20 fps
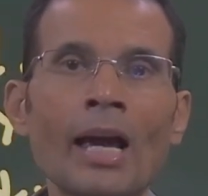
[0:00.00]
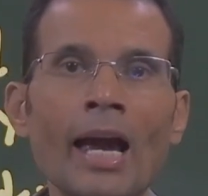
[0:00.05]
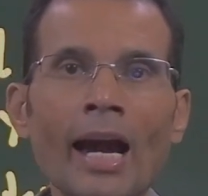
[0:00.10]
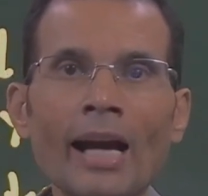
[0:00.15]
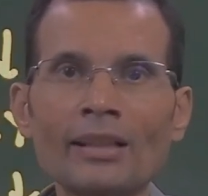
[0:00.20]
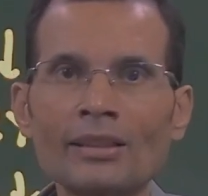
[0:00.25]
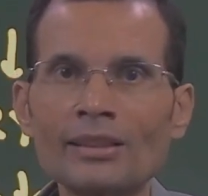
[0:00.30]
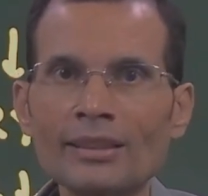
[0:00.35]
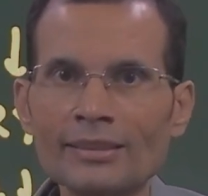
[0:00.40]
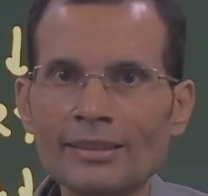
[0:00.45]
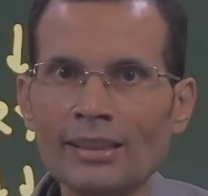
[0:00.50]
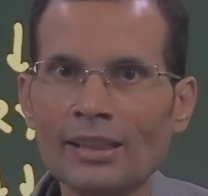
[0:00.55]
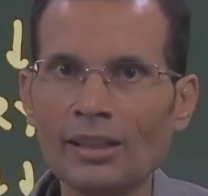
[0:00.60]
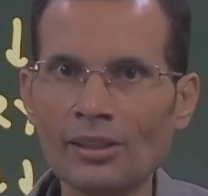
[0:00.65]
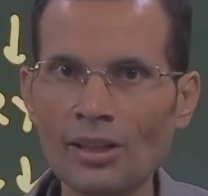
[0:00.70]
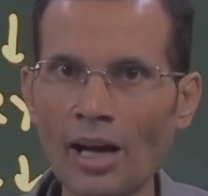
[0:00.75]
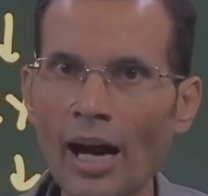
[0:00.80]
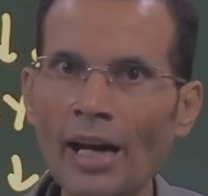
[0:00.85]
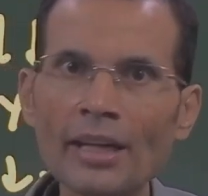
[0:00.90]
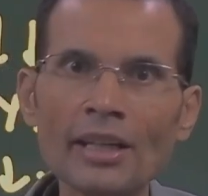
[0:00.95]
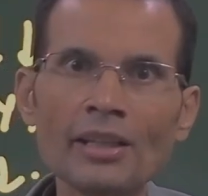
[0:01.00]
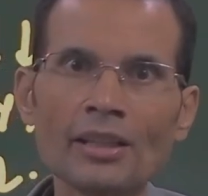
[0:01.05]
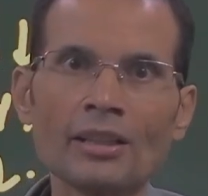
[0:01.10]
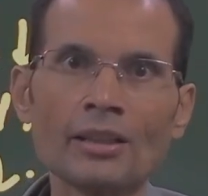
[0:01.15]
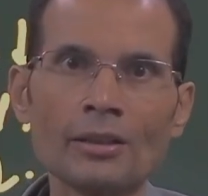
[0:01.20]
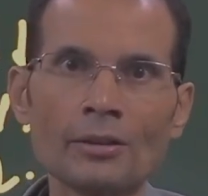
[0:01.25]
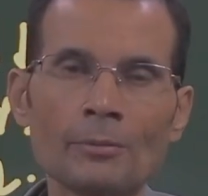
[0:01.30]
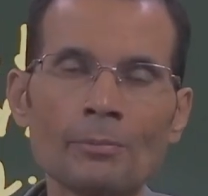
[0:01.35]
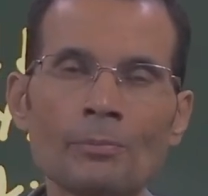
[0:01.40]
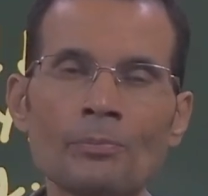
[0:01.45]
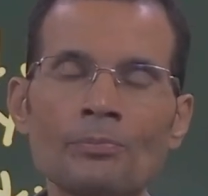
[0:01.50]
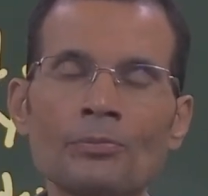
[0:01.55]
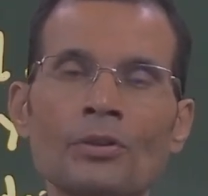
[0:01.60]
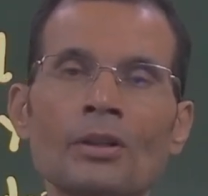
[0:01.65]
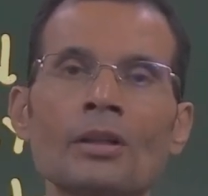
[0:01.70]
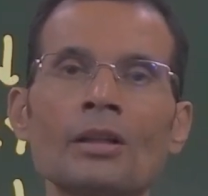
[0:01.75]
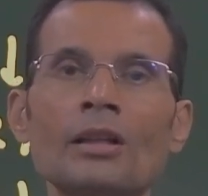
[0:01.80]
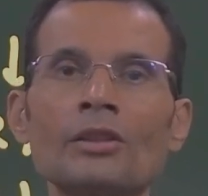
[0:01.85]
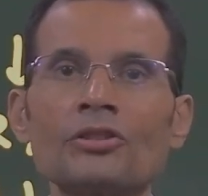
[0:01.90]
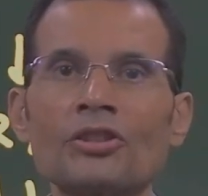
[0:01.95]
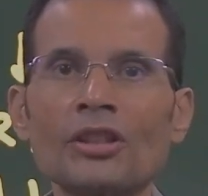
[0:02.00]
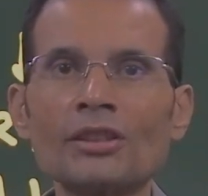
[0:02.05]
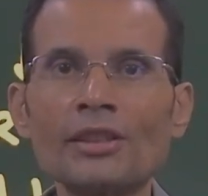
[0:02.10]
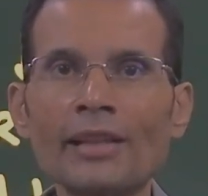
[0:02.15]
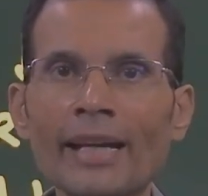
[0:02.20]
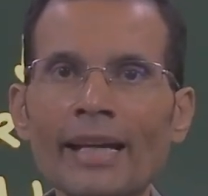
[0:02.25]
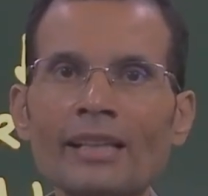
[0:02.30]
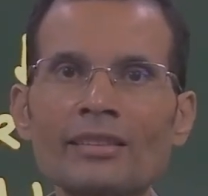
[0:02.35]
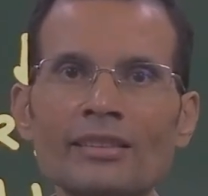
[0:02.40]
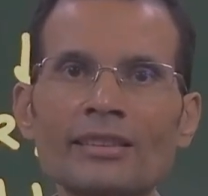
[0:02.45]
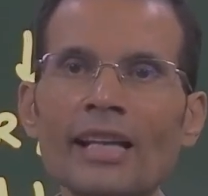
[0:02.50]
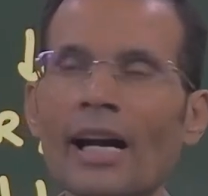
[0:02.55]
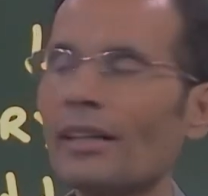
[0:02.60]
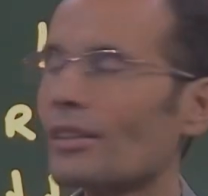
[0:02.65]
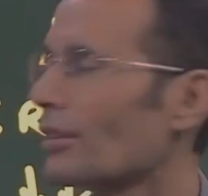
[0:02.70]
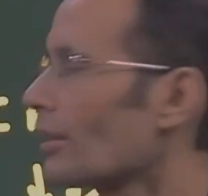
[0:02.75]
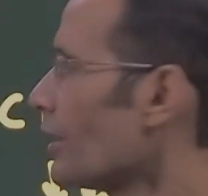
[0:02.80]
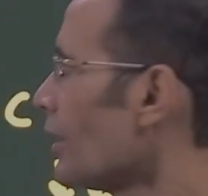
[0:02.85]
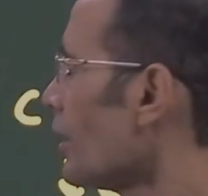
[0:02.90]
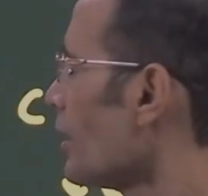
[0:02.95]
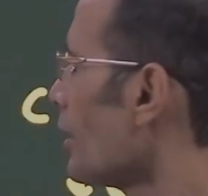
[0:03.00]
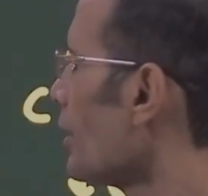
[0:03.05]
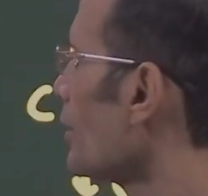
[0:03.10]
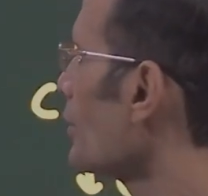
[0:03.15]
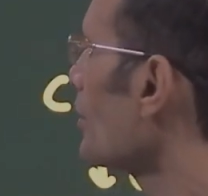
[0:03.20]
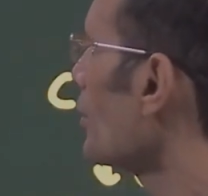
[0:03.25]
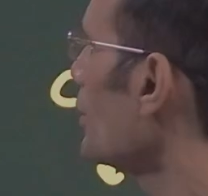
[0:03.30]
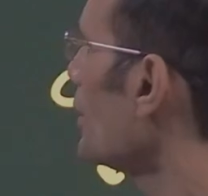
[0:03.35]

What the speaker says: And this crying generates that